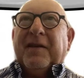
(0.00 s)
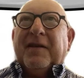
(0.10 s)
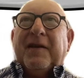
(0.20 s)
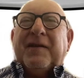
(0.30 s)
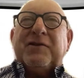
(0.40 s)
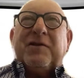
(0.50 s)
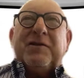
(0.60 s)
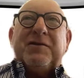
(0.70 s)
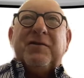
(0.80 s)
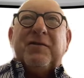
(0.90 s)
Thanks,
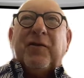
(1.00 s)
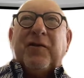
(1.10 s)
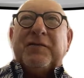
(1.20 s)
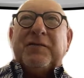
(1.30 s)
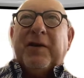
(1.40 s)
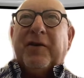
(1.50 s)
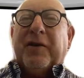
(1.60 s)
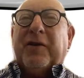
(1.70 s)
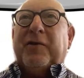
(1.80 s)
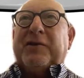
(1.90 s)
Chris. You've asked me a lot
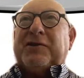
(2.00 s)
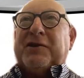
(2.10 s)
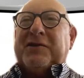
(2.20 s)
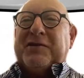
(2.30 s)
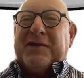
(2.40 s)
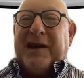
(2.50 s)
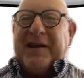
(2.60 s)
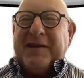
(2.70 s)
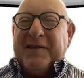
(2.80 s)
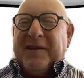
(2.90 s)
of questions,
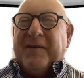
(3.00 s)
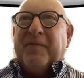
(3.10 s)
and